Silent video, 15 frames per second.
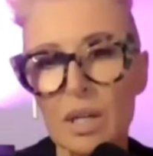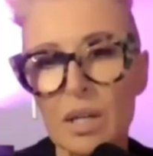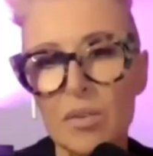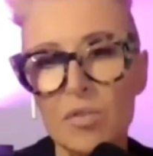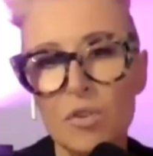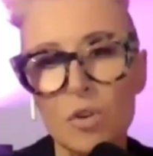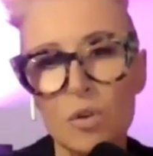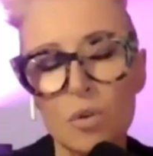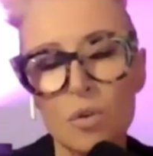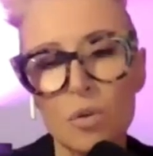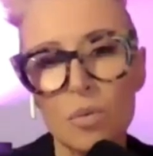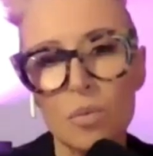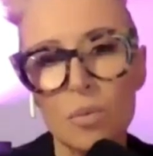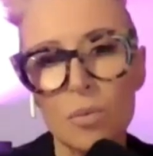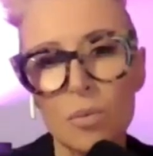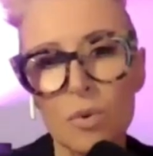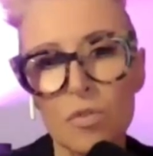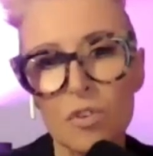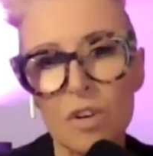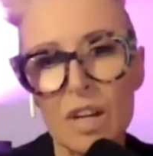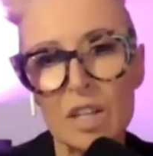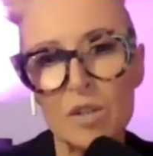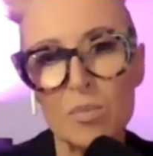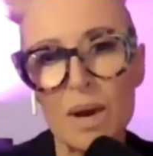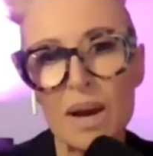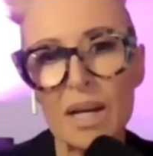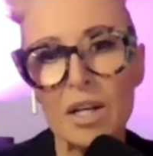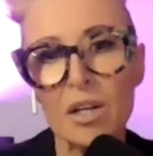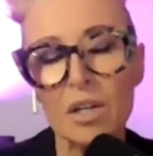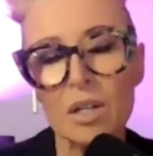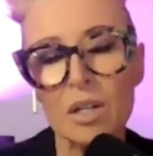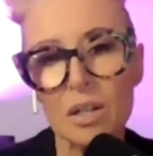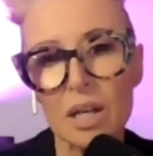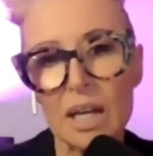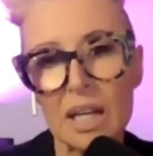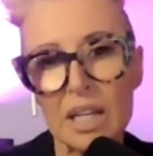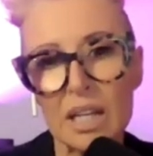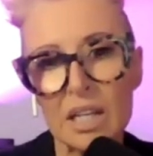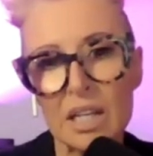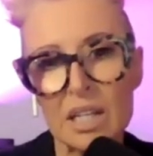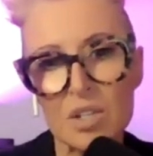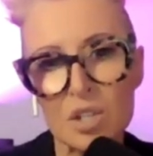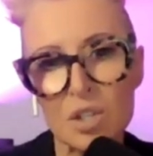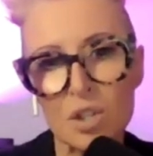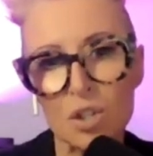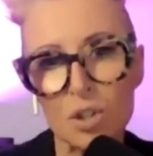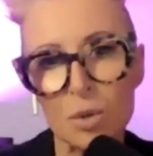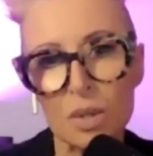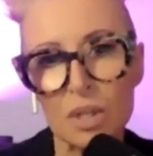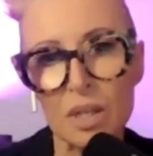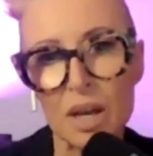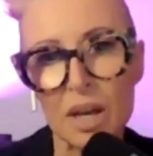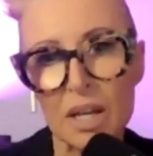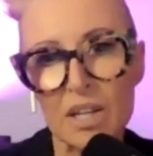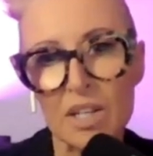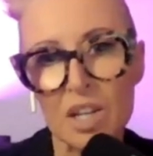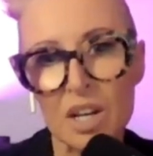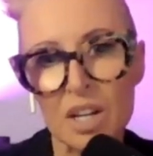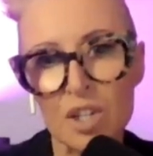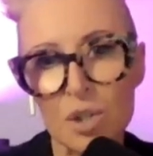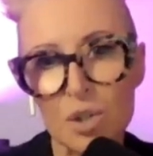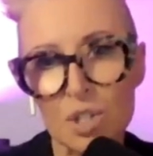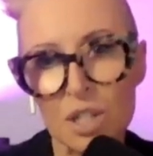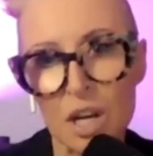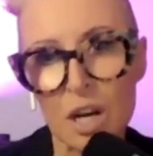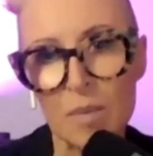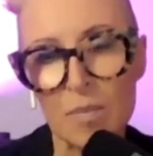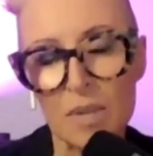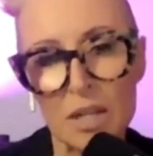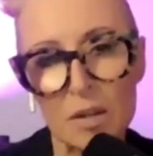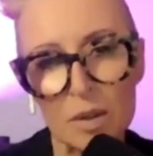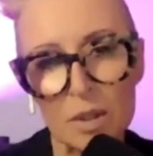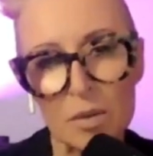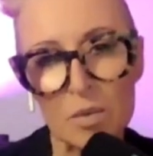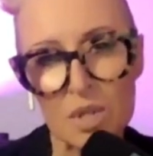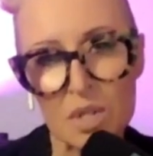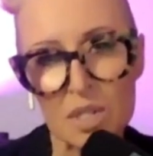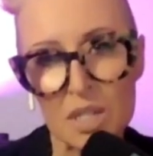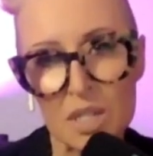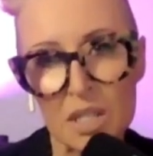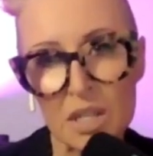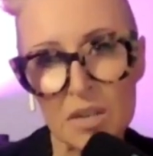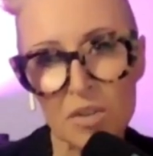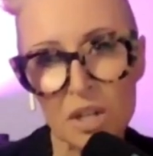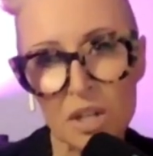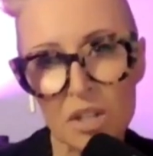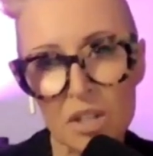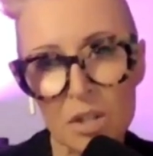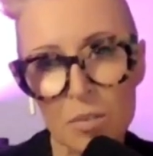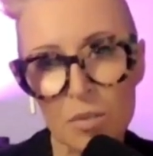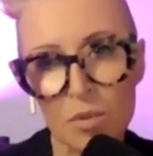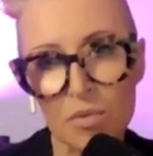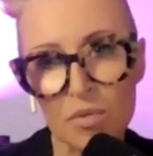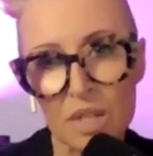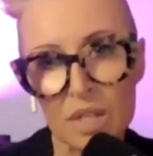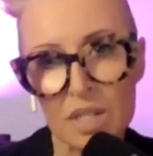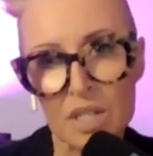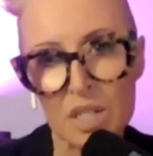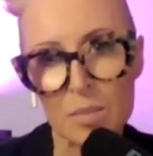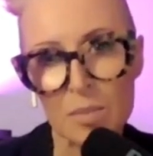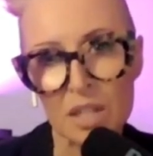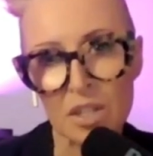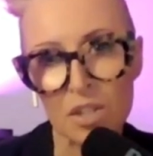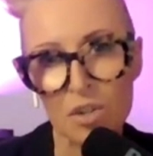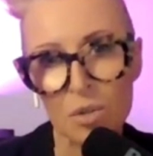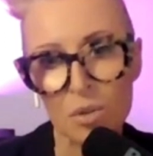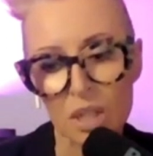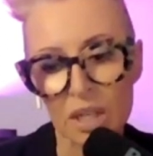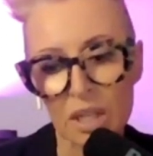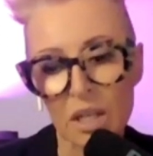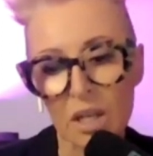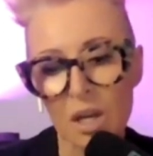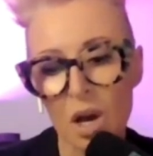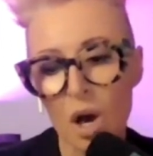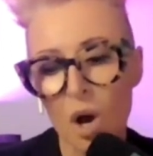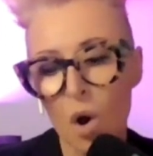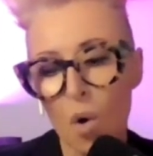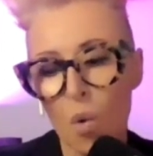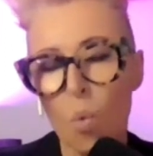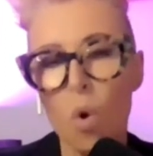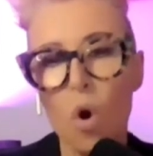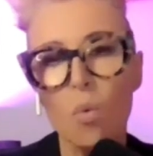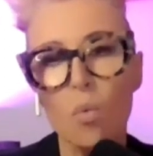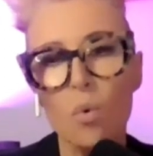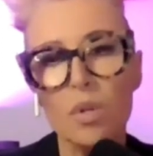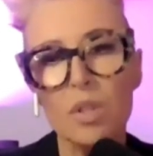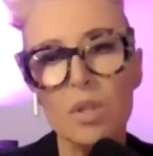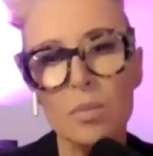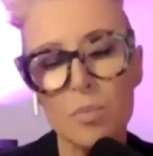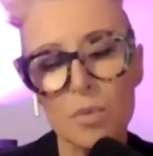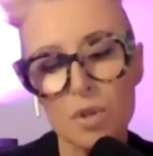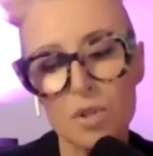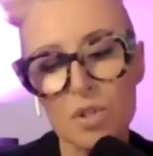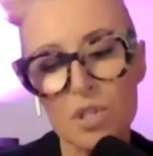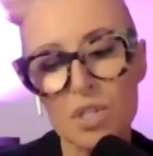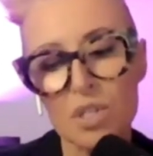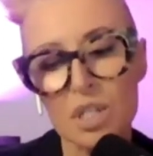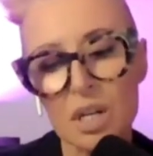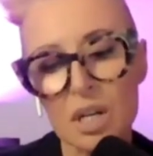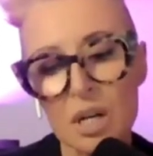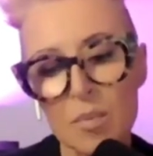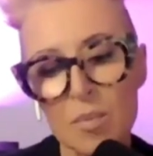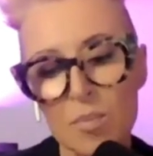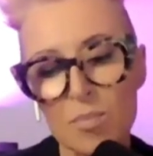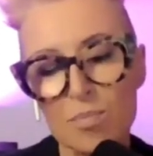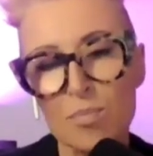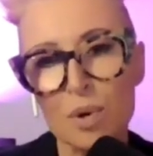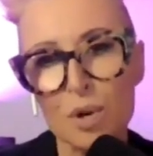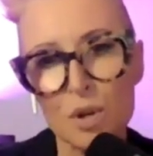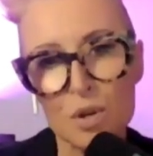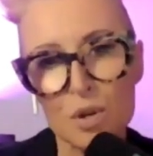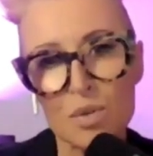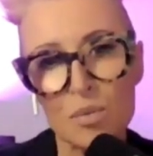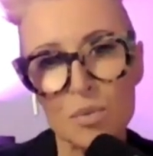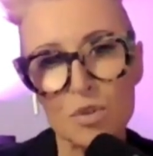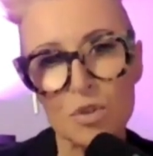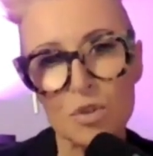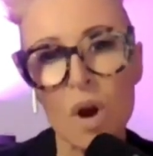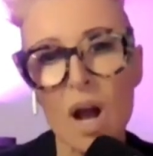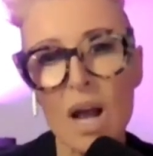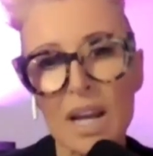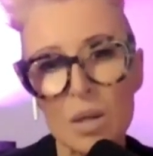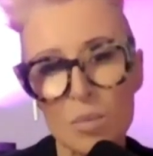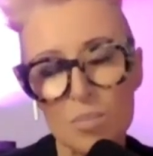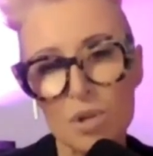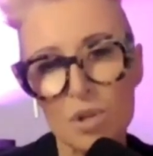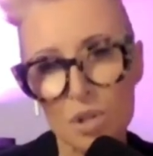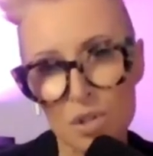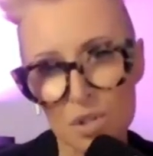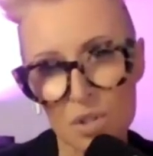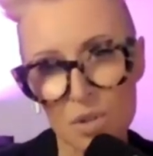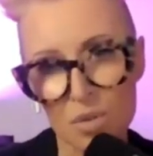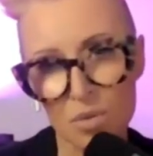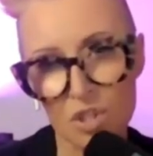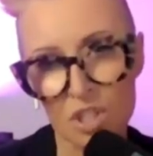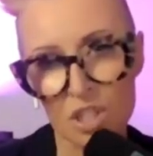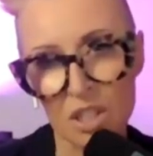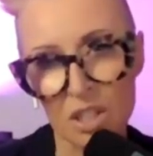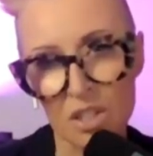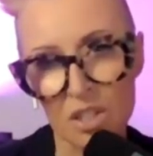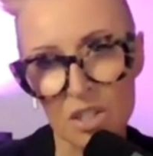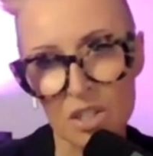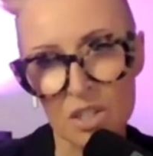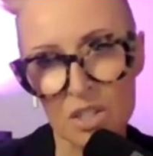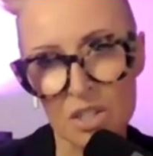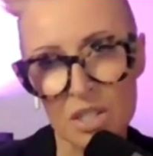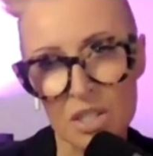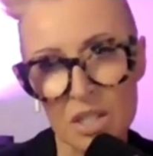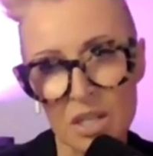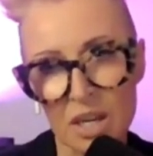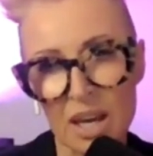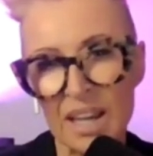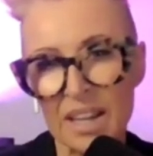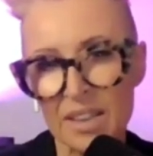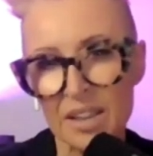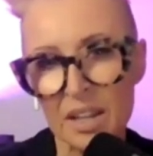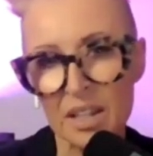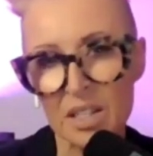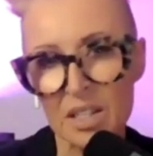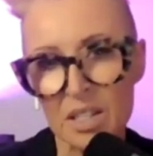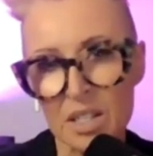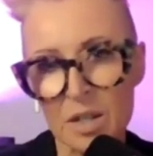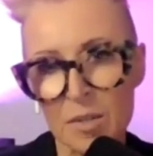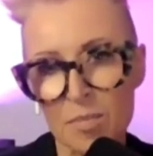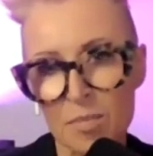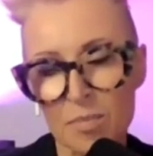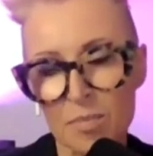if you reflect back 8 years ago and your time there, and it was a significant number of years spent, Julie, what were the most trying personal challenges at that time?